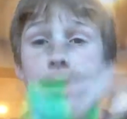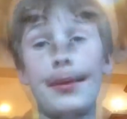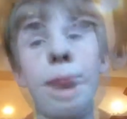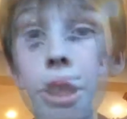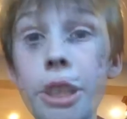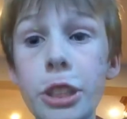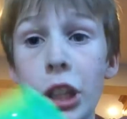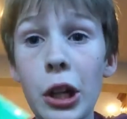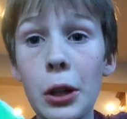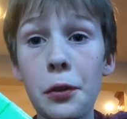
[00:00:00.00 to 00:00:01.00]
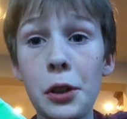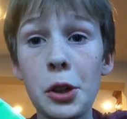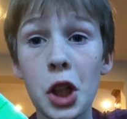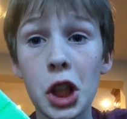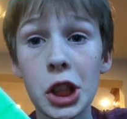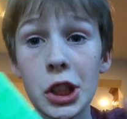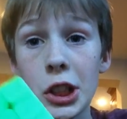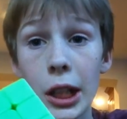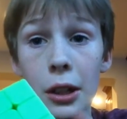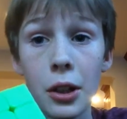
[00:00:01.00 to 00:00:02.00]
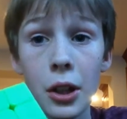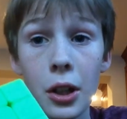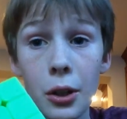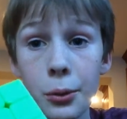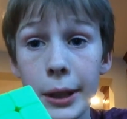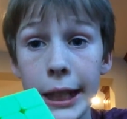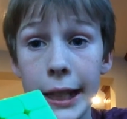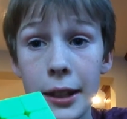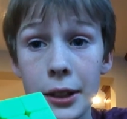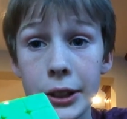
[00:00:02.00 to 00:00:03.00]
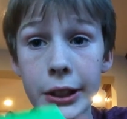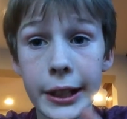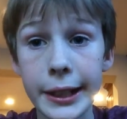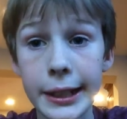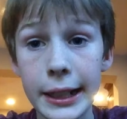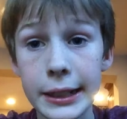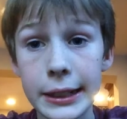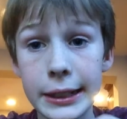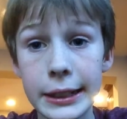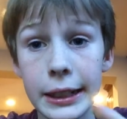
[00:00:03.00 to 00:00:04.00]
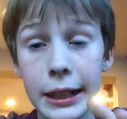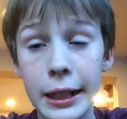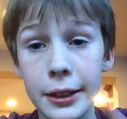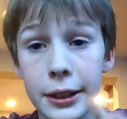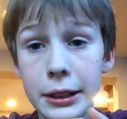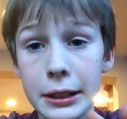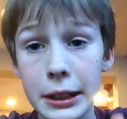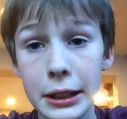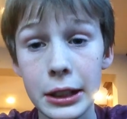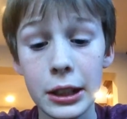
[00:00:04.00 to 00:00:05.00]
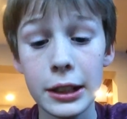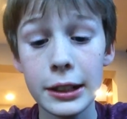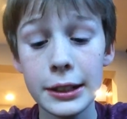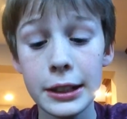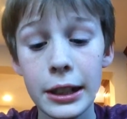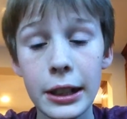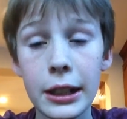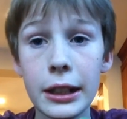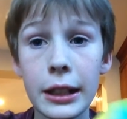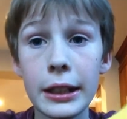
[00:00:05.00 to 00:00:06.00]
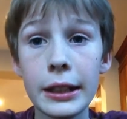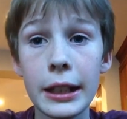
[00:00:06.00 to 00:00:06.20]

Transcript: Now I'm just going to show you a few turns, like, really close, so you can actually see how this thing turns, and